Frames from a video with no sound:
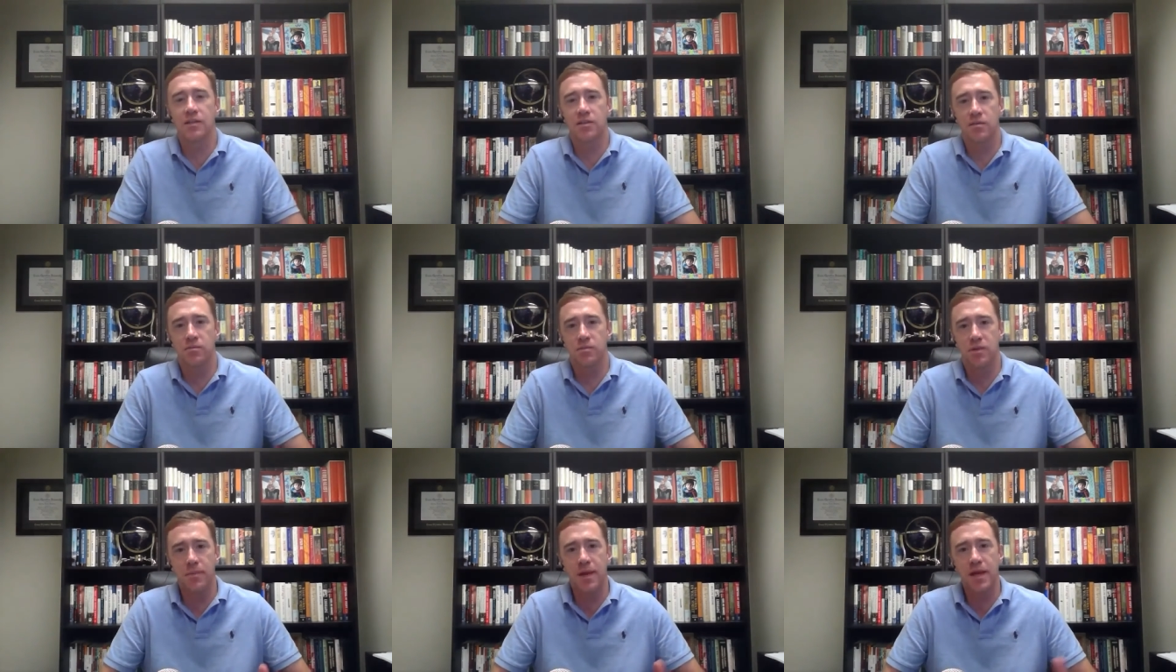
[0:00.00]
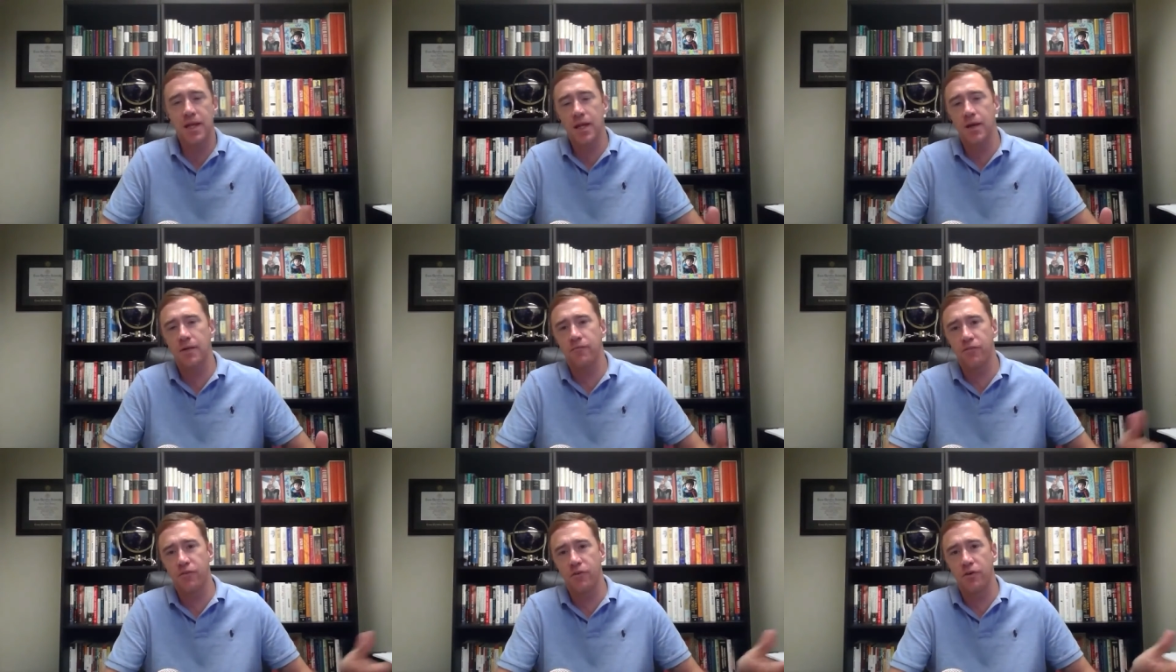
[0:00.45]
to, to make
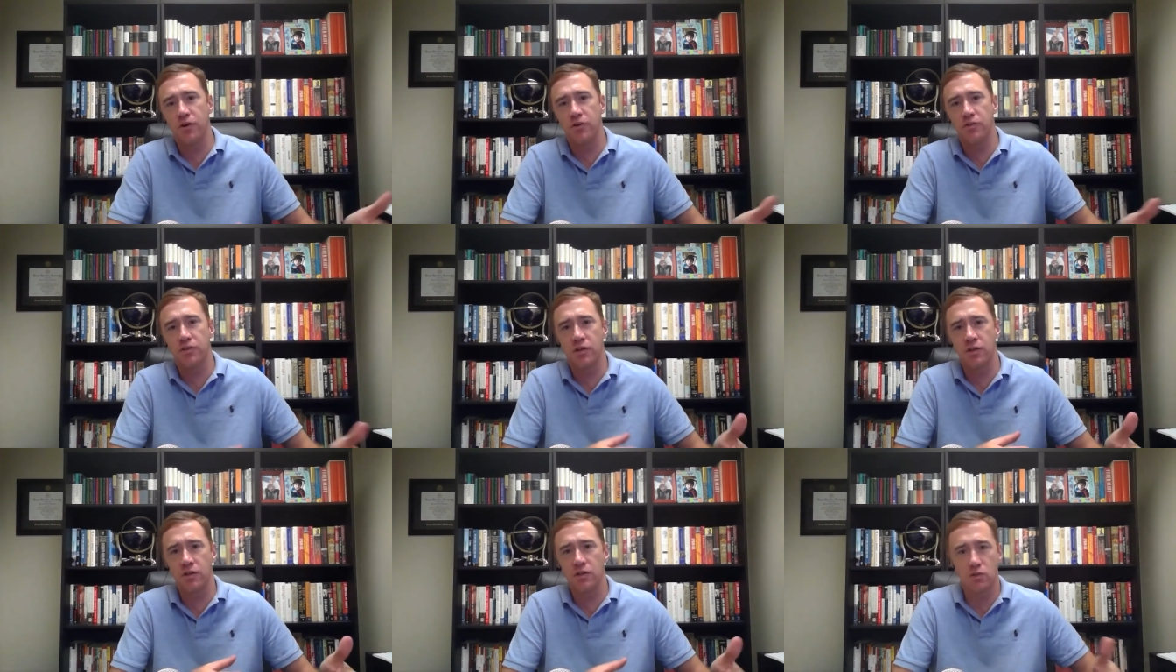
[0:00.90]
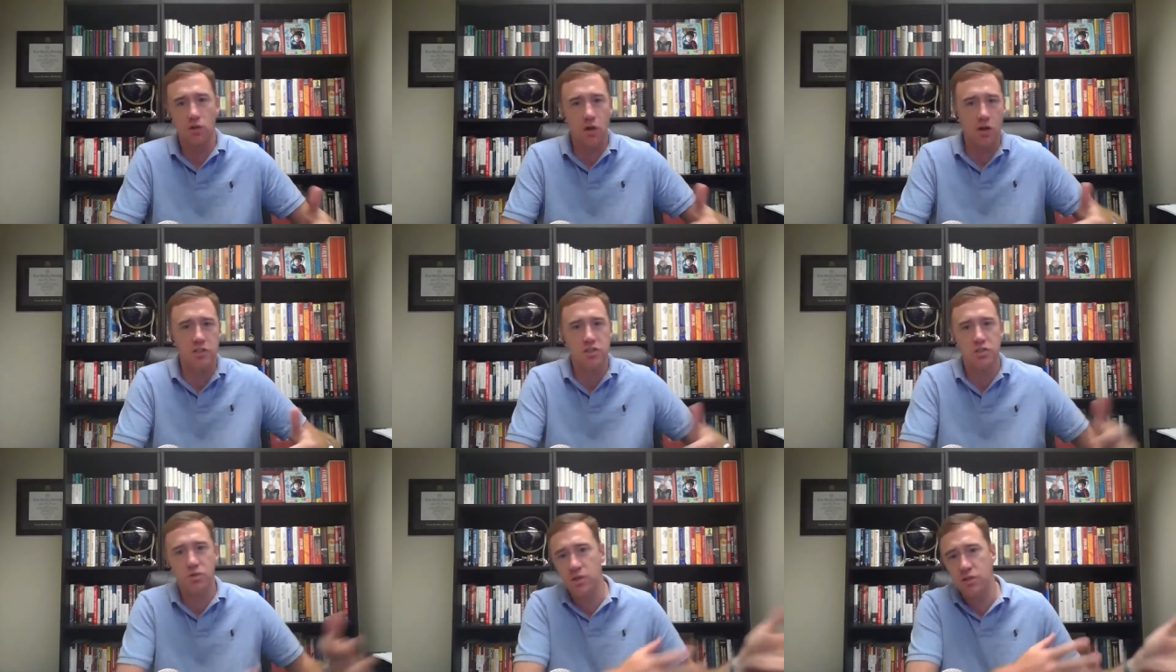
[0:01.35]
up for all the
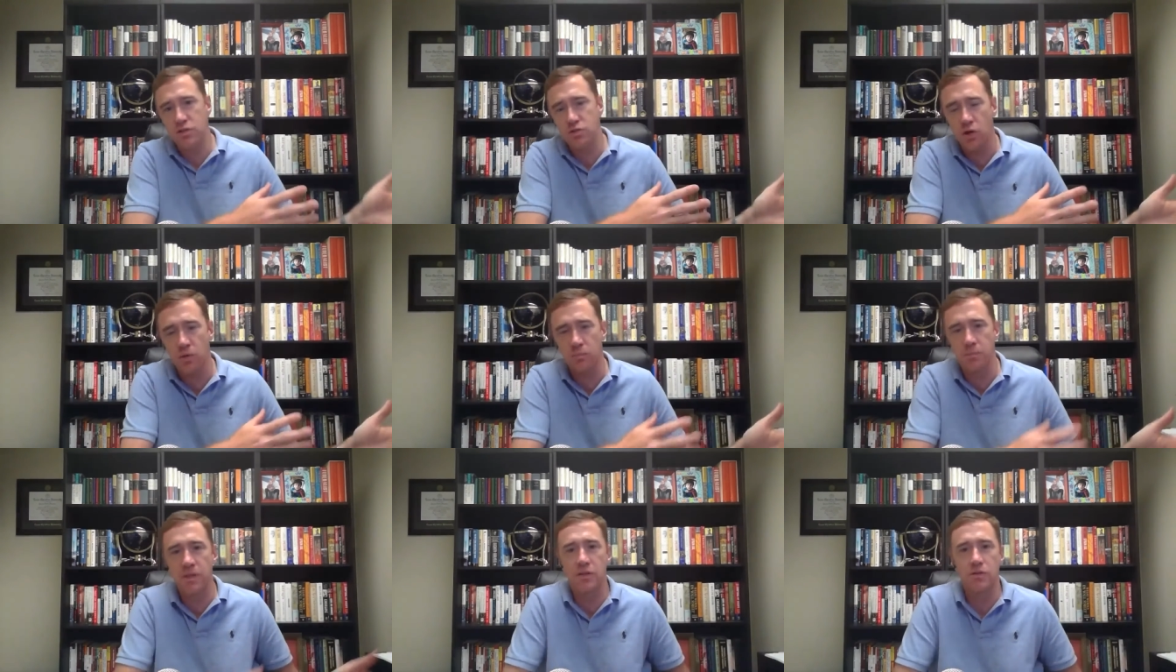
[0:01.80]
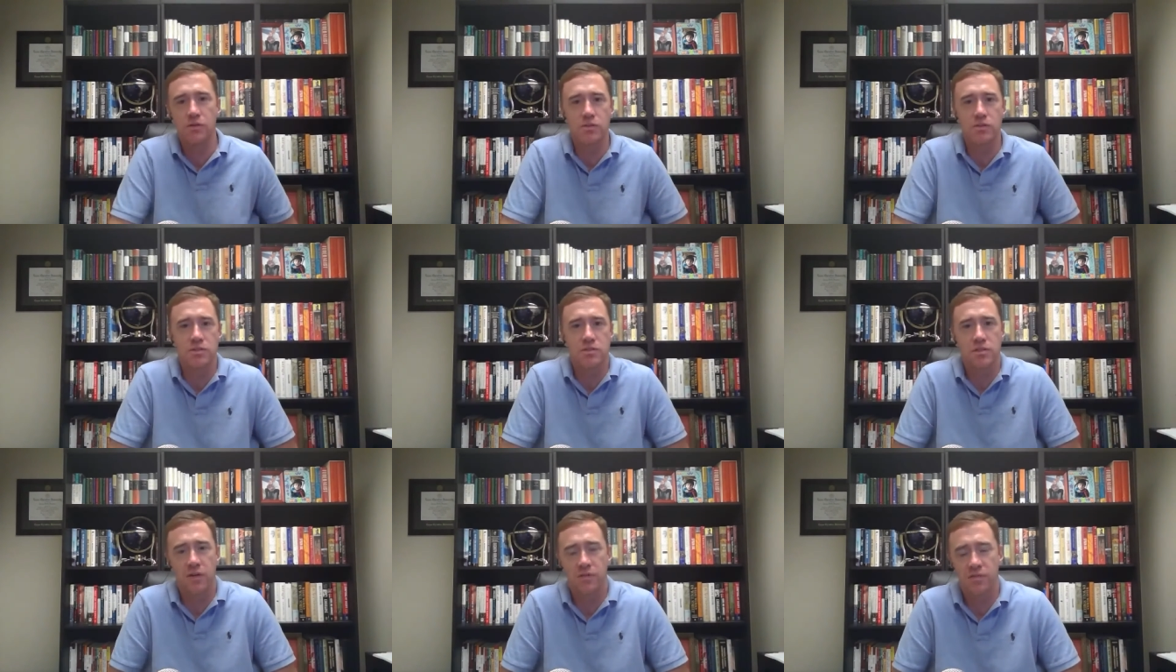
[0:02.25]
lost restaurant
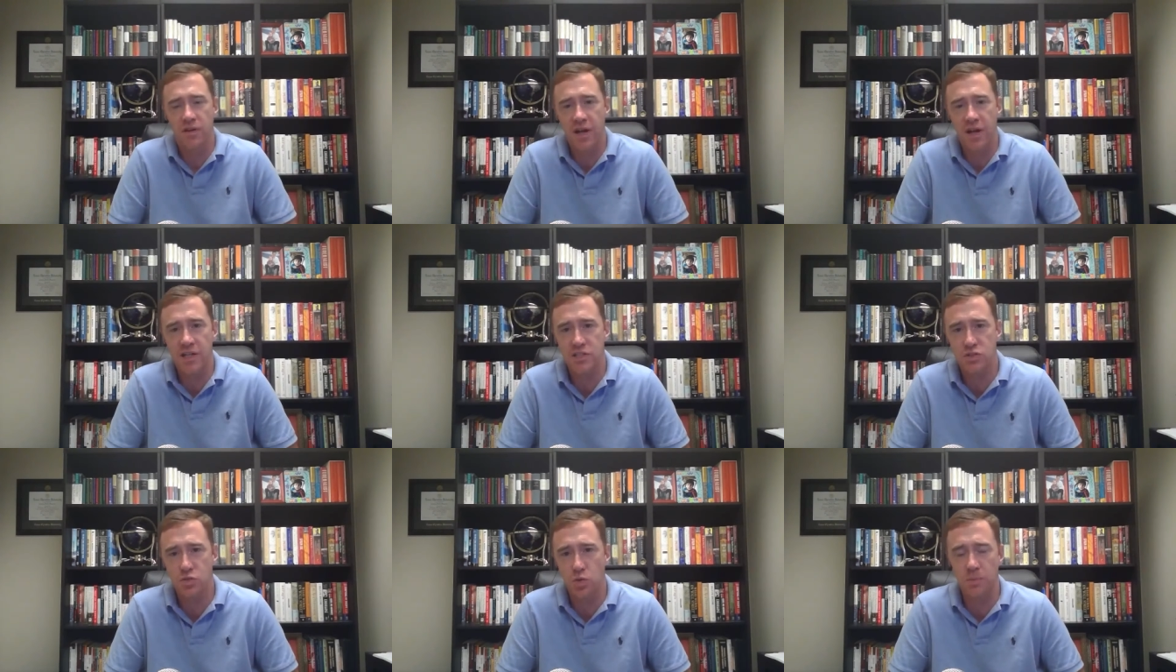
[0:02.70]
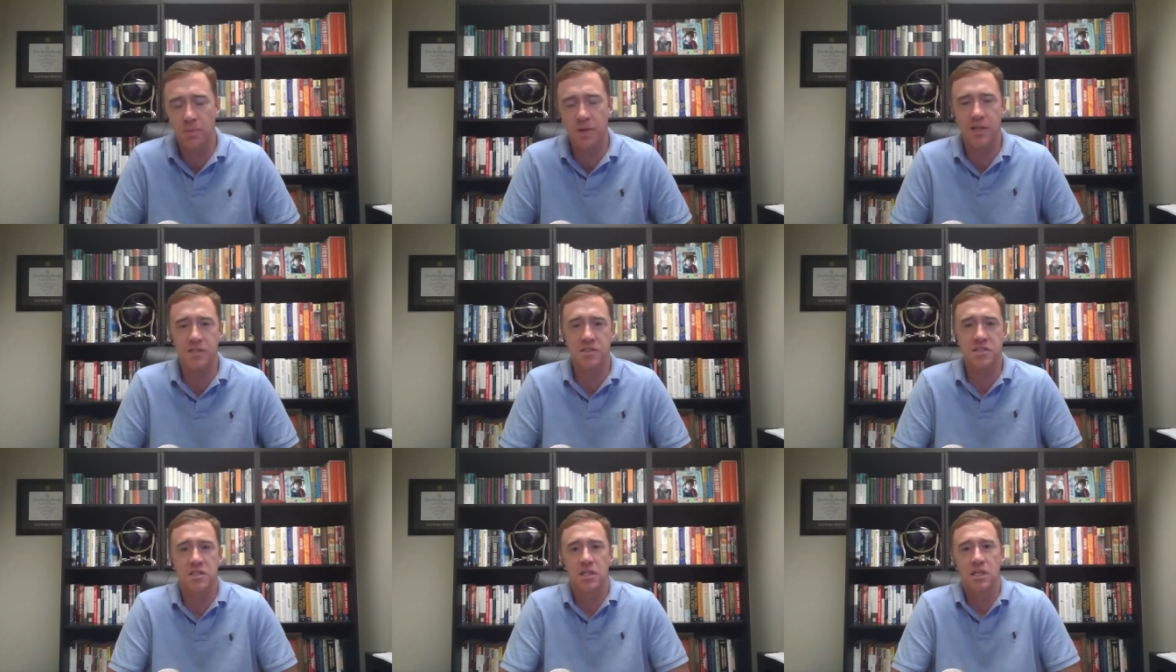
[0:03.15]
meals of the last three
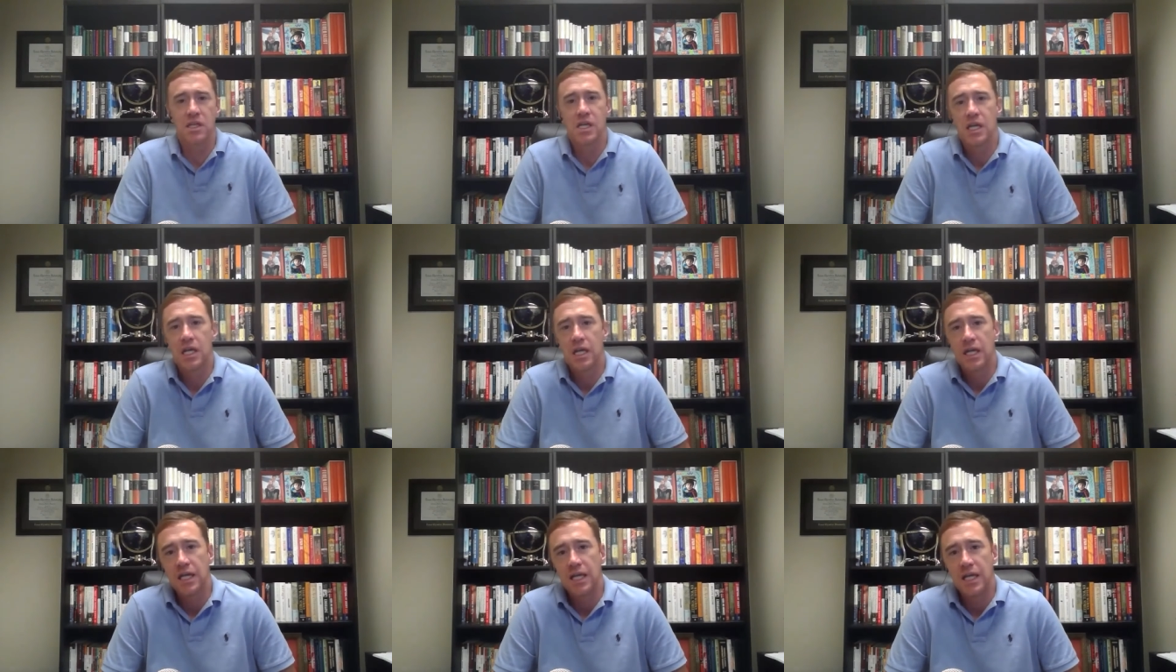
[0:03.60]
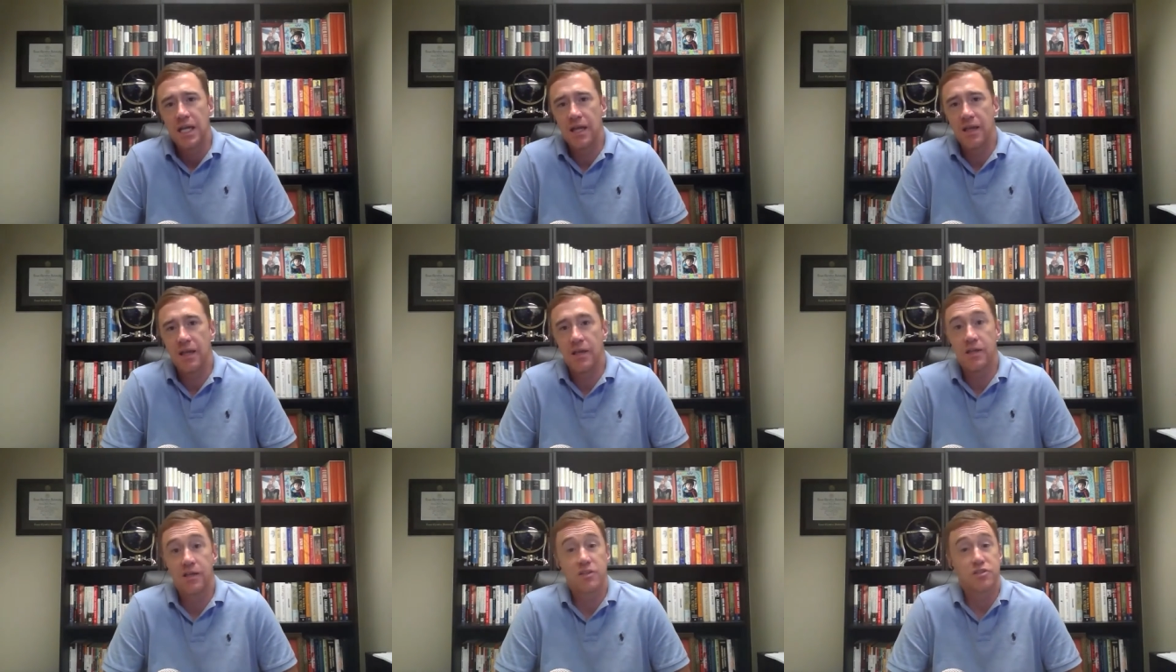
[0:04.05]
months.
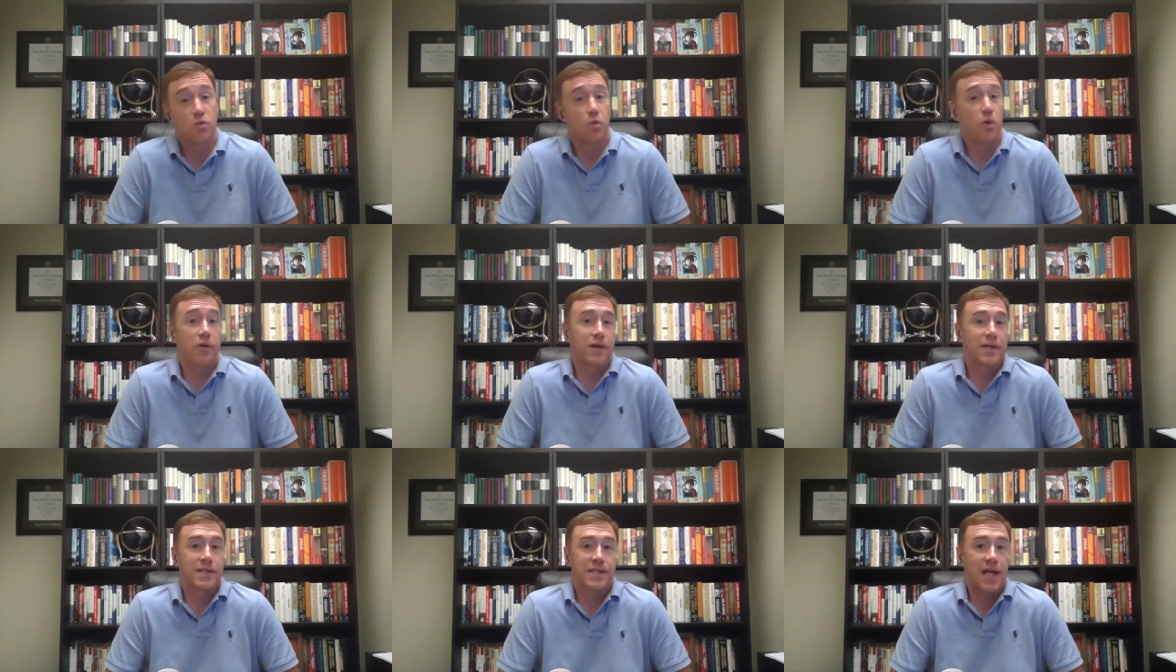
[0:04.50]
It, it doesn't work like that.